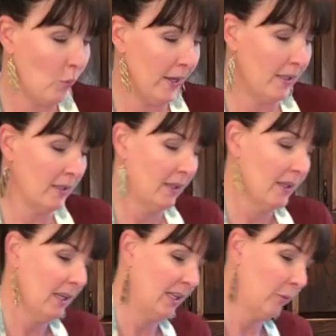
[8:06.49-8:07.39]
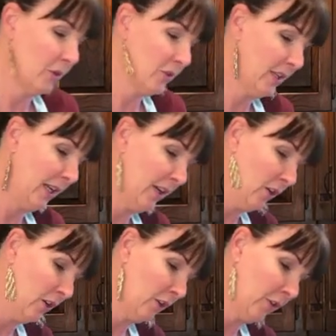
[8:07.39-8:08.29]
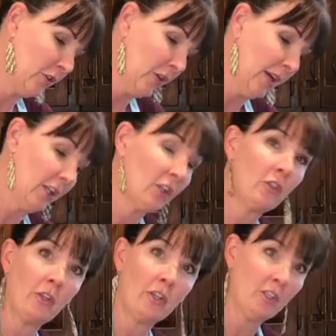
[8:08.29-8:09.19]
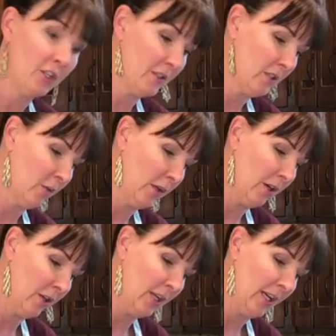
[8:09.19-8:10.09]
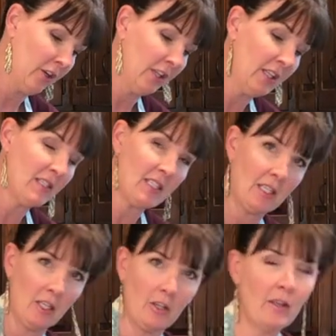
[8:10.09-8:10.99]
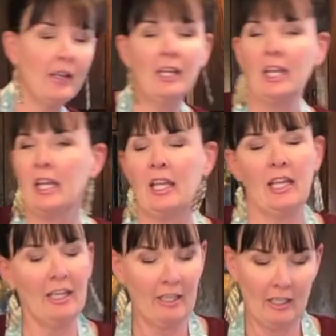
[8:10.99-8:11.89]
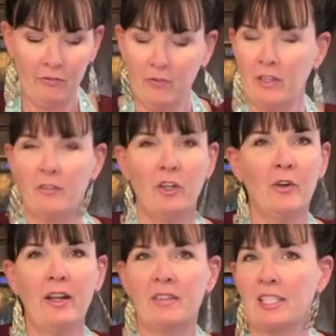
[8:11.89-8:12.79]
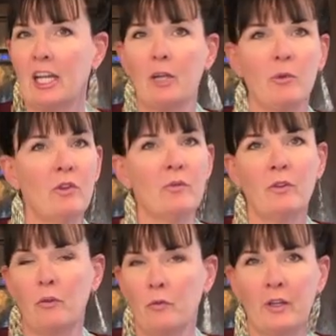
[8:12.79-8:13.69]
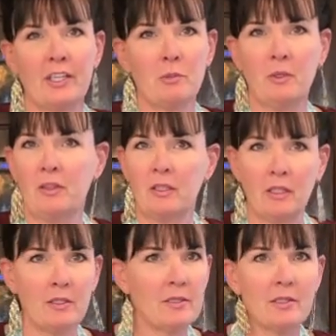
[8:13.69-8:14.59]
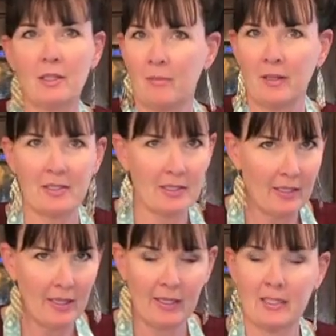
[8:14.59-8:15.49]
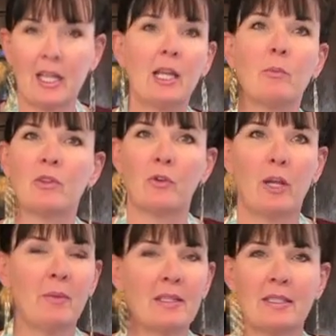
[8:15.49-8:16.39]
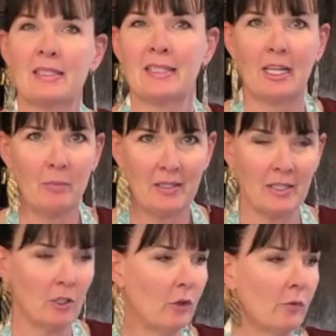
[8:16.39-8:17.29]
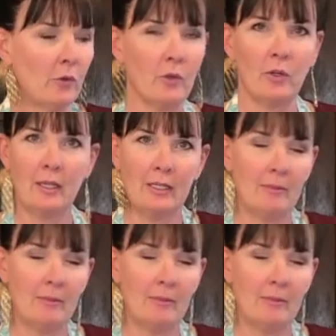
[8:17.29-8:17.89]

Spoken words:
wet, and then we're just going to add all of our dry, including our yeast. So we already add our yeast in here. If you don't have the time, or you forget to put the yeast and mix it in ahead of time with the dry mix, it's not a big deal for